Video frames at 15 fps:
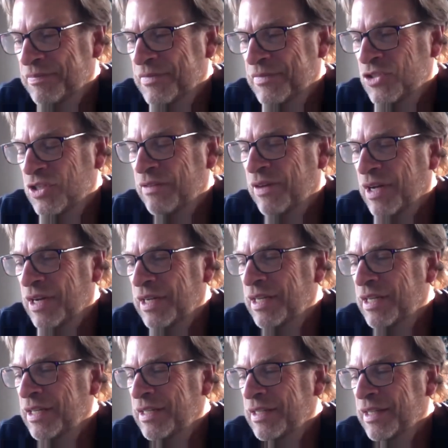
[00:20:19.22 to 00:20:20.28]

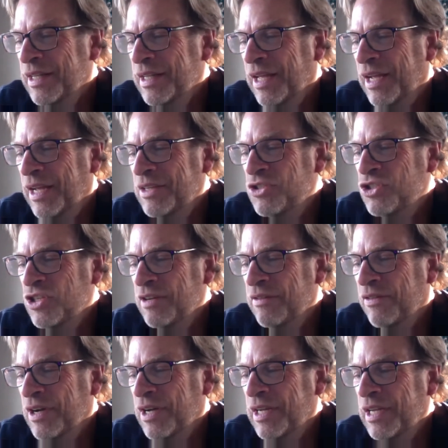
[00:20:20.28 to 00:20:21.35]
Giovanni. And
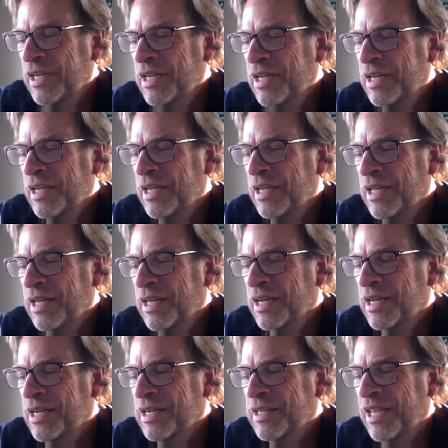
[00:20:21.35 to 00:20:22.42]
Giovanni
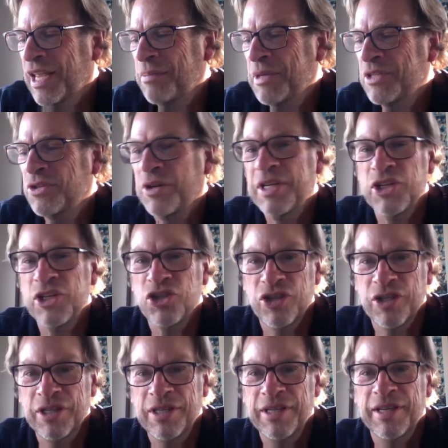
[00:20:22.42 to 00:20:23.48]
came into
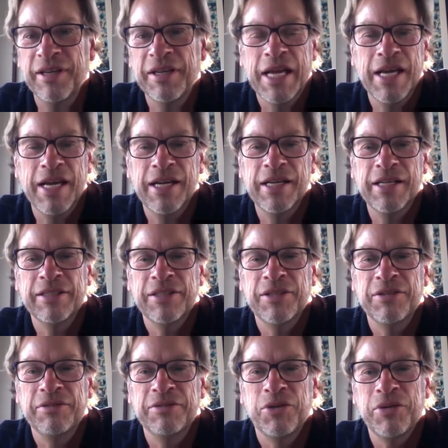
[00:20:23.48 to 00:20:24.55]
audition and
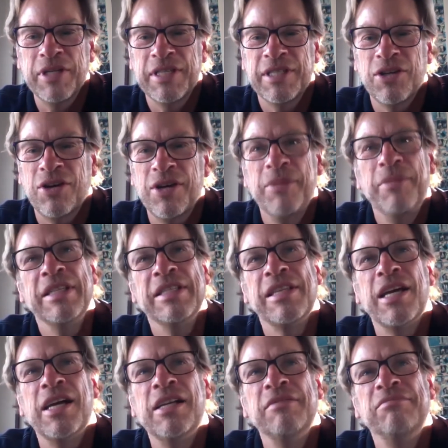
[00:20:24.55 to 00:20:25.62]
Chris saw him and
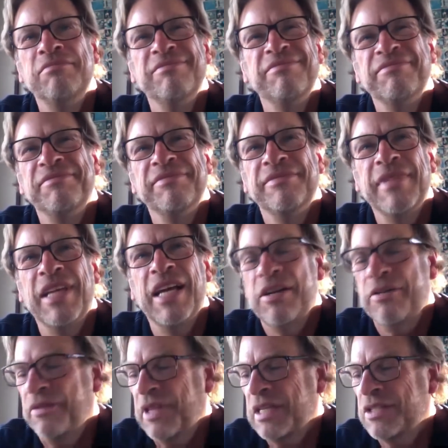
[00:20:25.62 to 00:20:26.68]
said, "No, nah, I
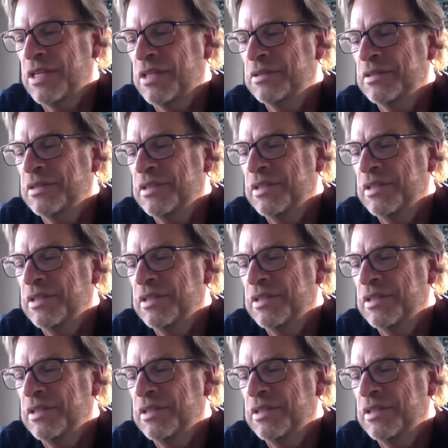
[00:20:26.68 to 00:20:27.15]
don't think so."